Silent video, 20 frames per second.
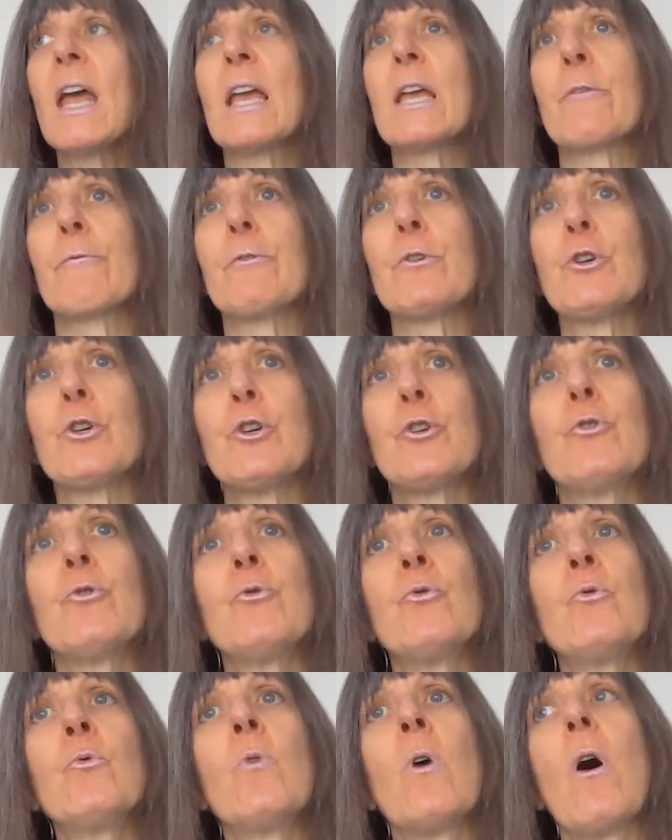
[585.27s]
If
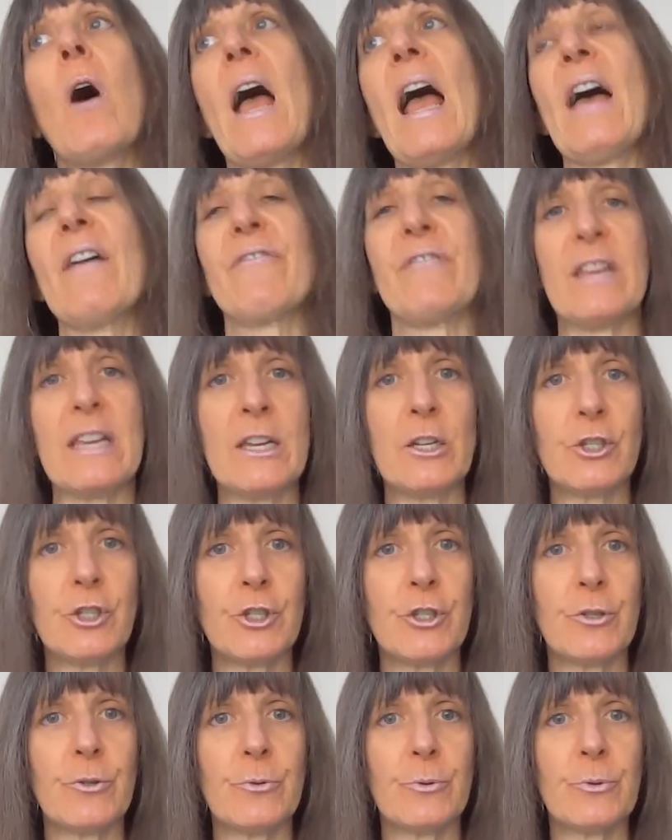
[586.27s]
you have
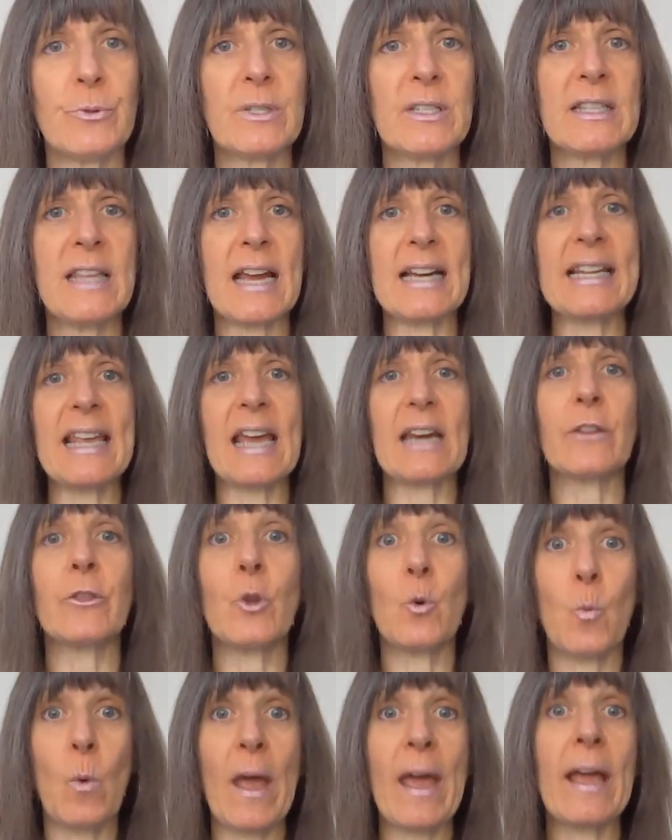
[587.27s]
issues that get in
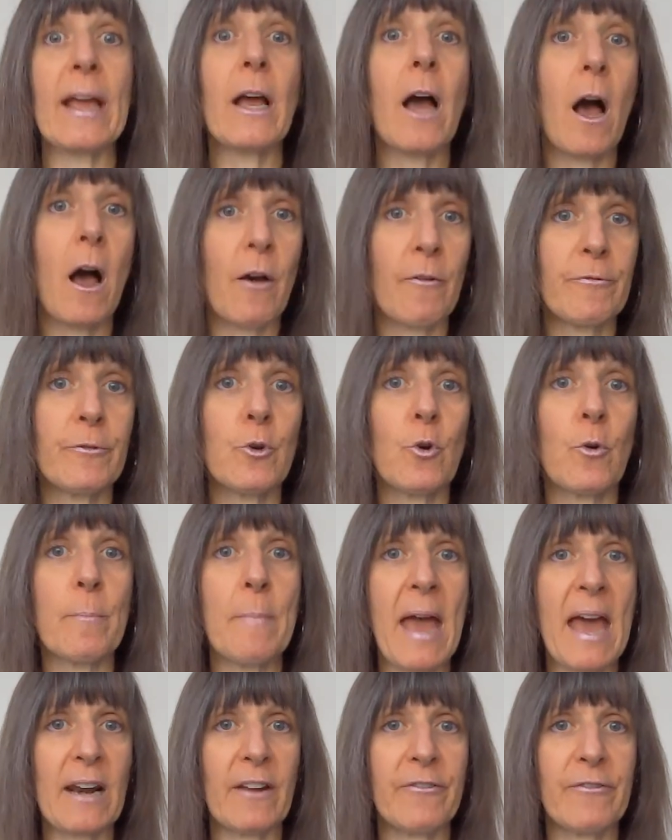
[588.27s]
the way of your
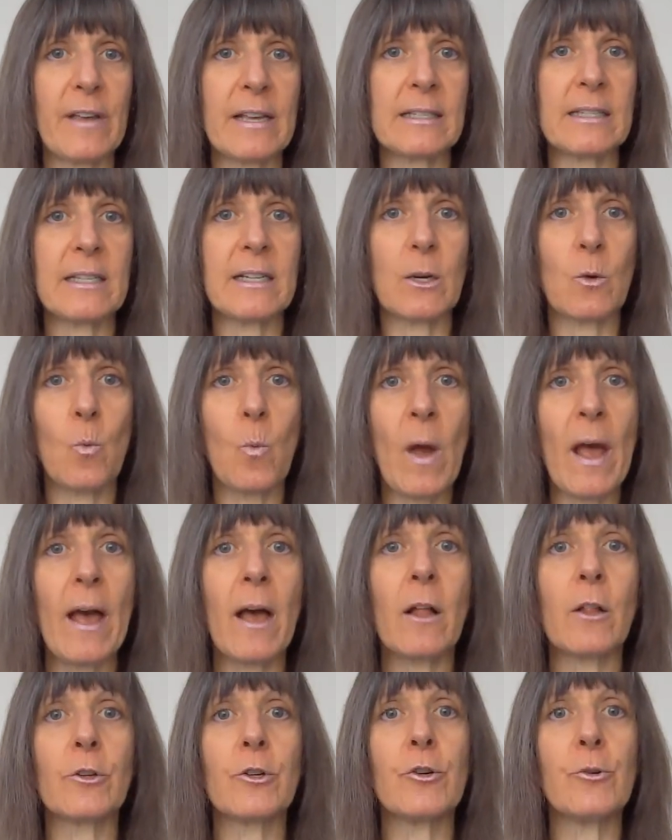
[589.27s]
manifesting
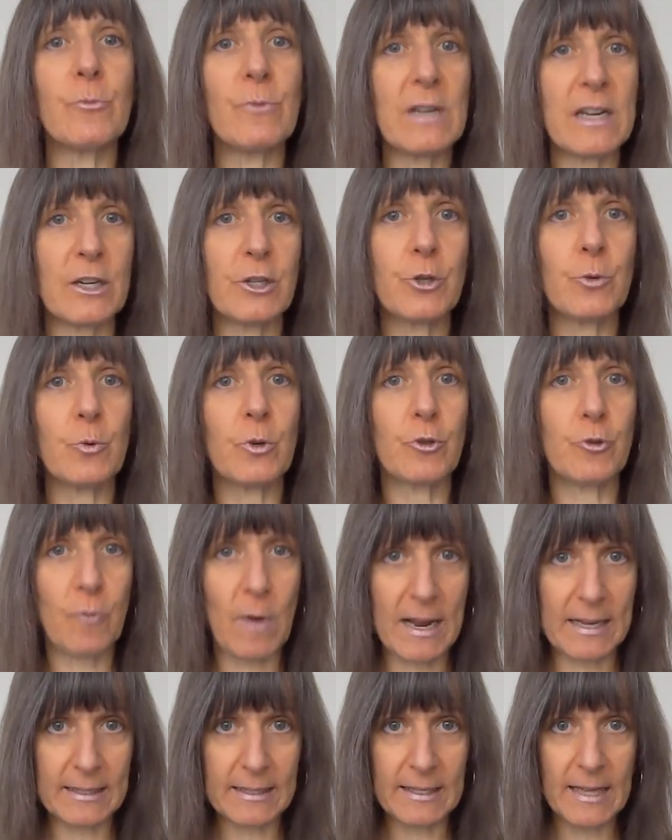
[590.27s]
well, you need to
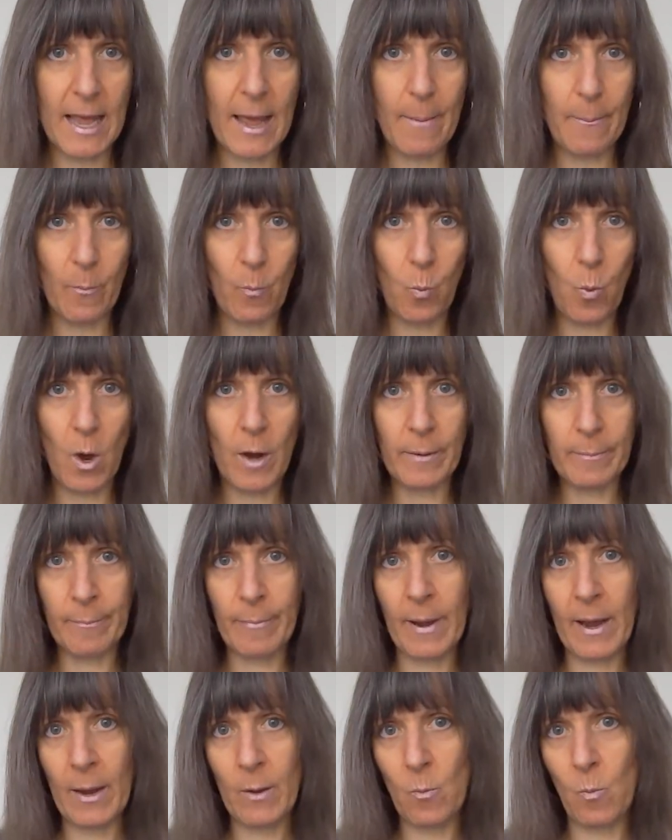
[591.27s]
address them one
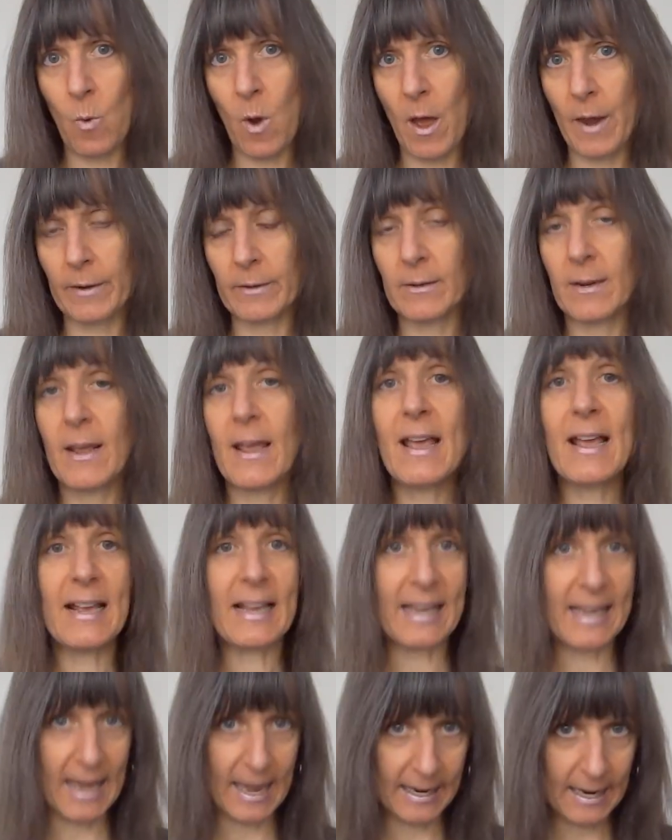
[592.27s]
by one.
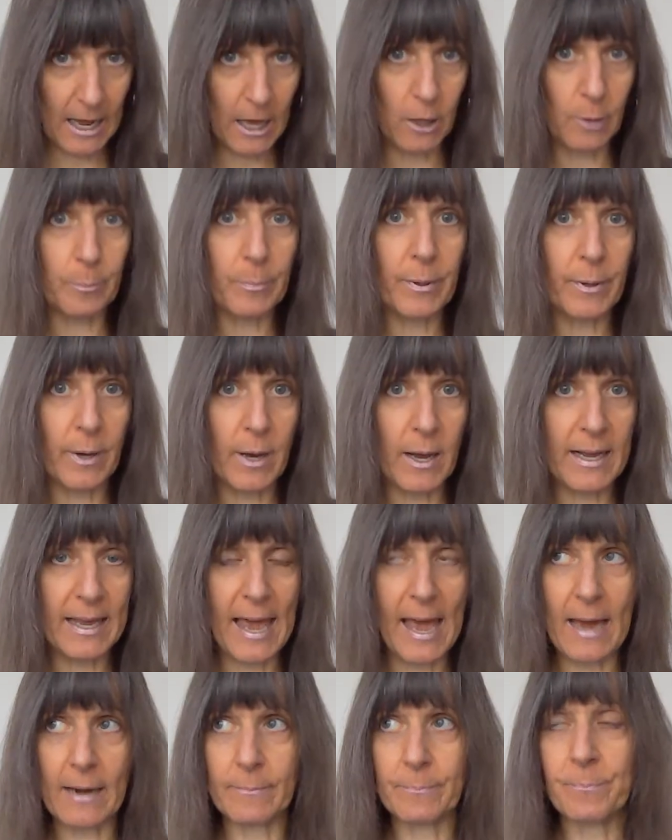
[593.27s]
Get help
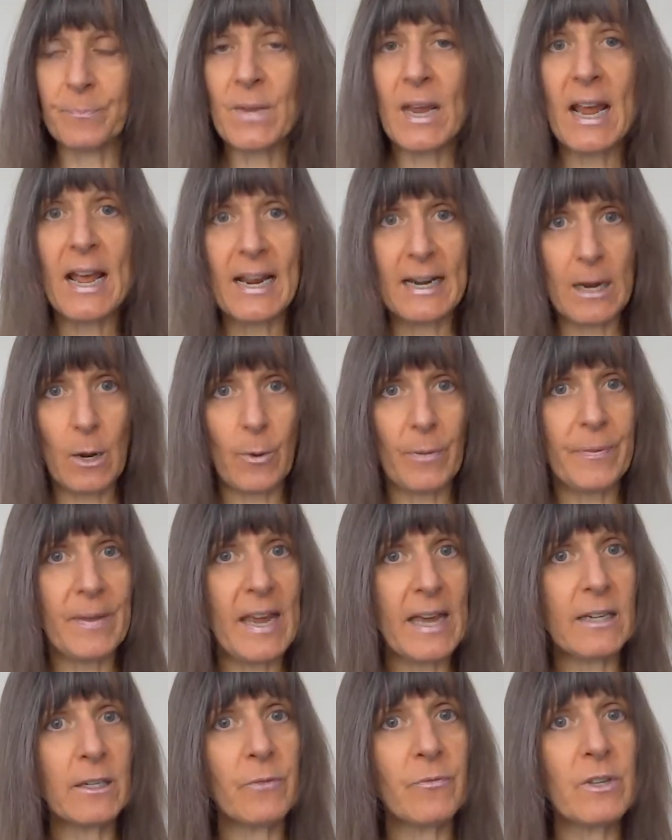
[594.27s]
again. Now, at
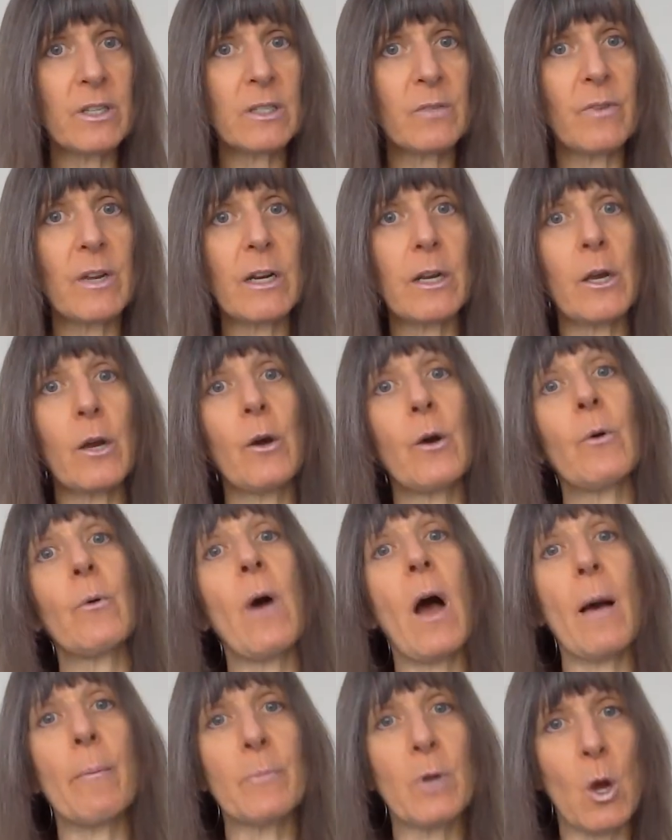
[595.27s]
the end of this video,
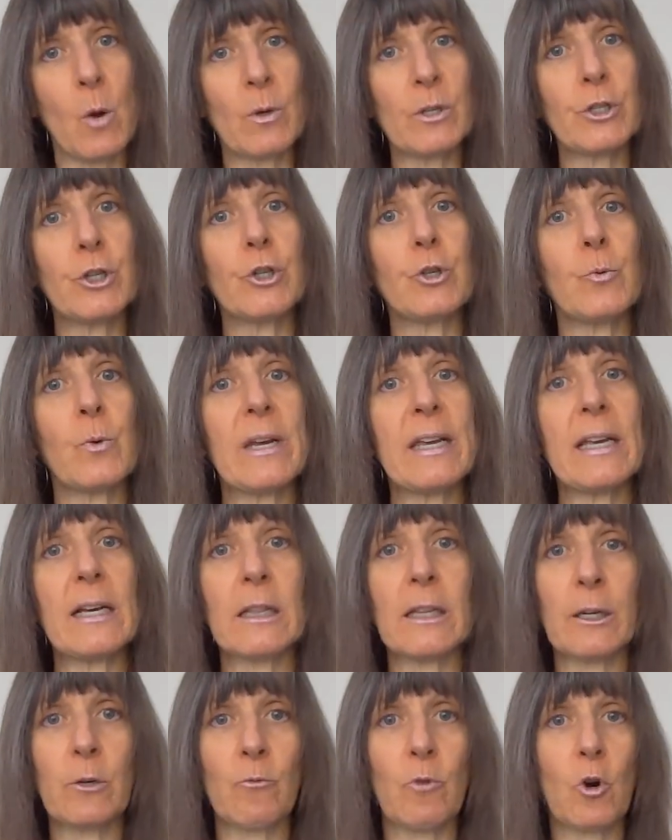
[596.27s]
I'm going to do a
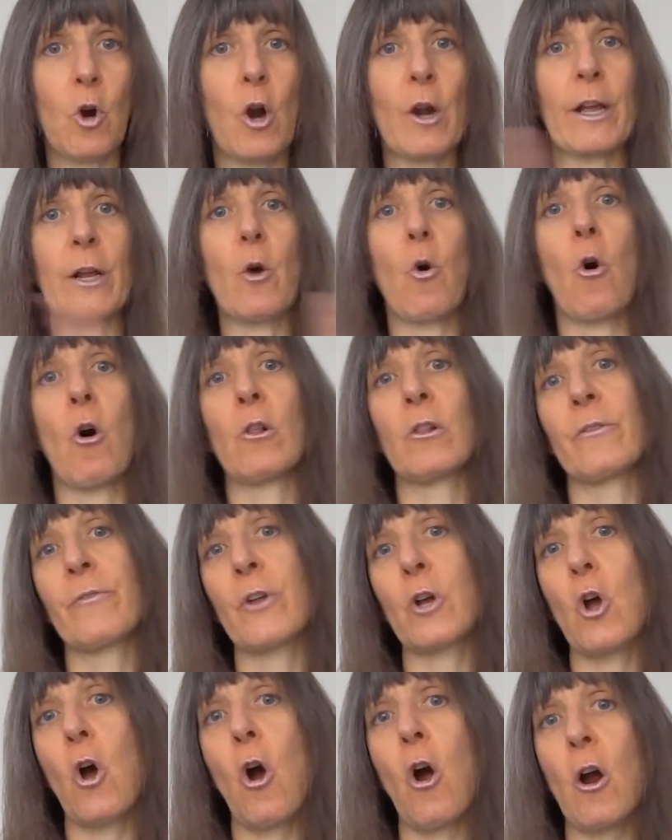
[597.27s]
healing regarding all of
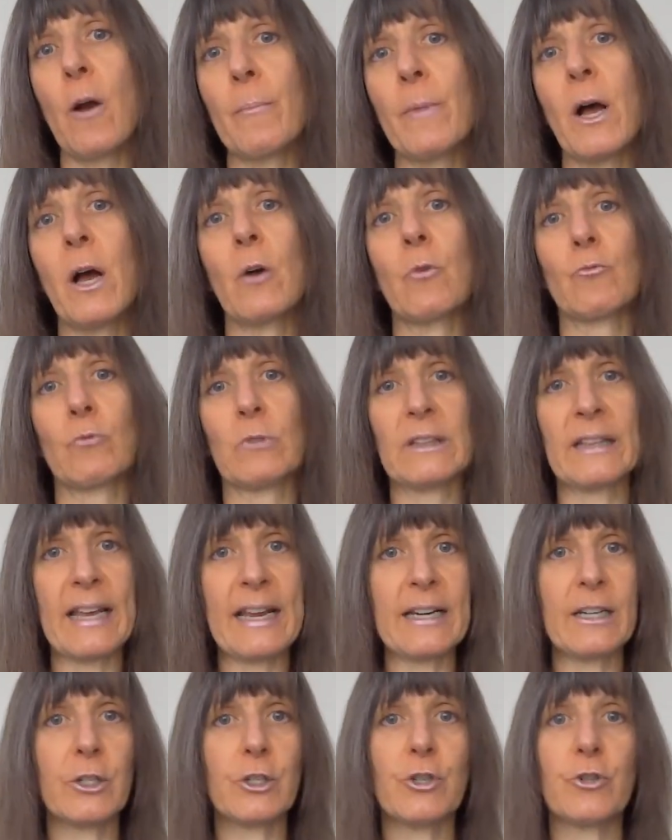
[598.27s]
the karma
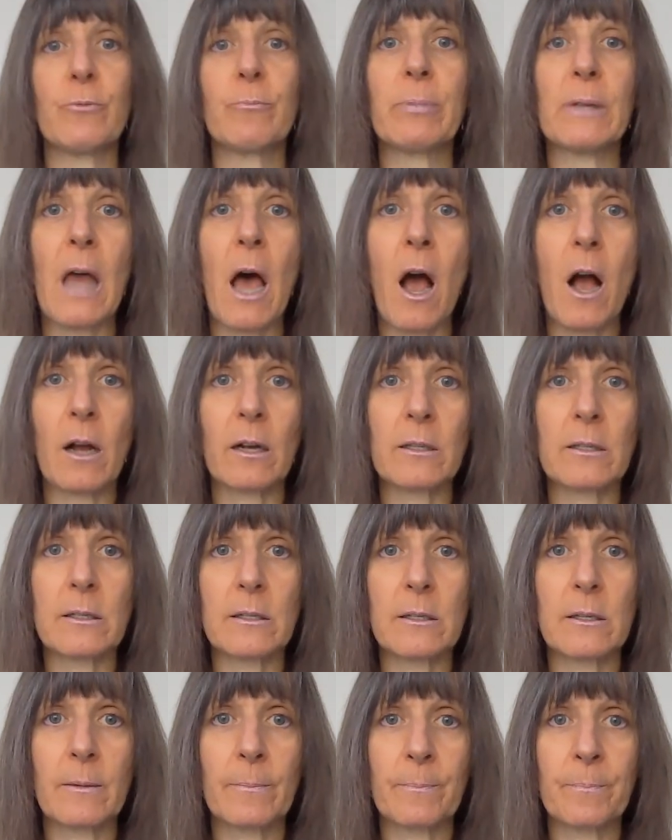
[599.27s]
related to
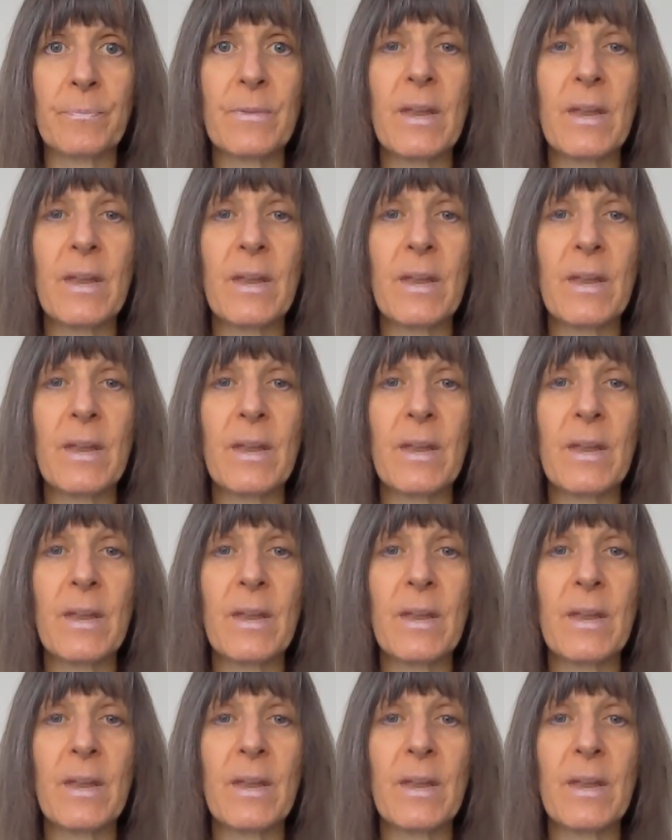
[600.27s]
blocks